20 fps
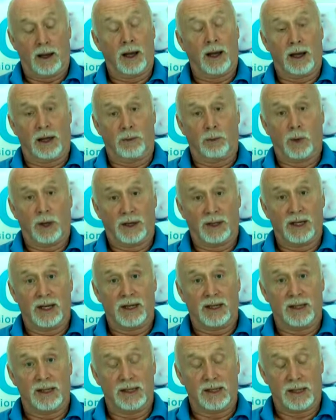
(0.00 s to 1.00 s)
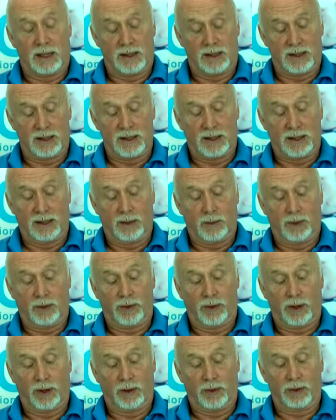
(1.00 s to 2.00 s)
I had one dentist I was dealing
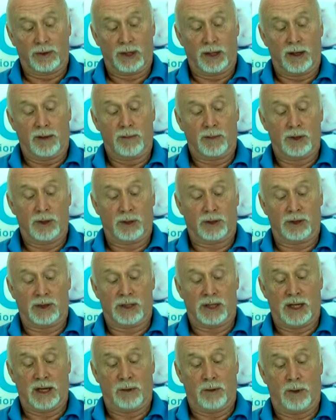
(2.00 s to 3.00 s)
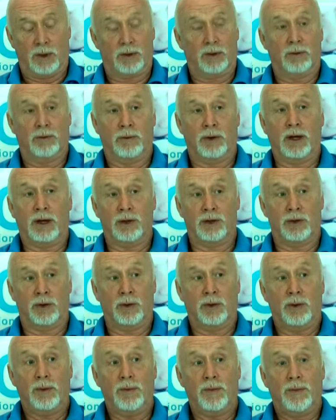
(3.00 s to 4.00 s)
with the whole time, Dr. Tanawat
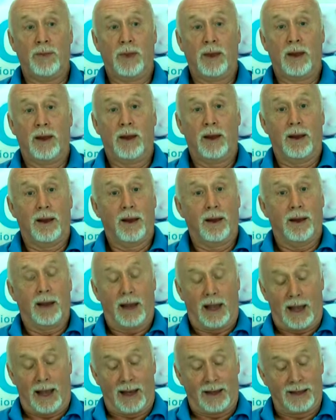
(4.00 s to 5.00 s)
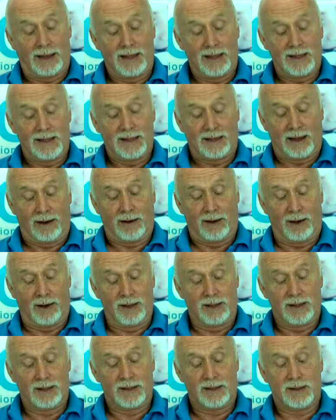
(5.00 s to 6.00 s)
Quickajon, and his
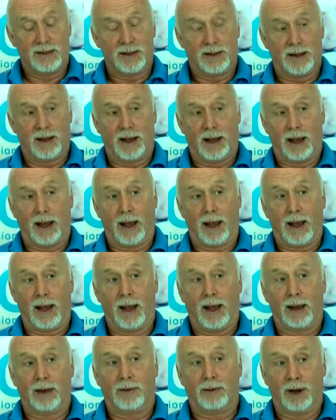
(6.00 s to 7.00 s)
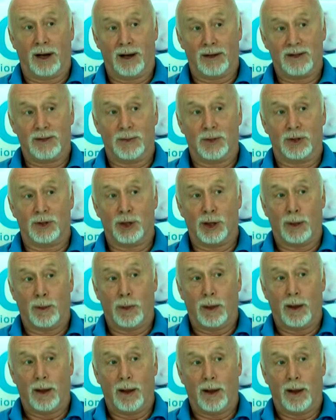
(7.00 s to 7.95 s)
thoroughness, craftsmanship,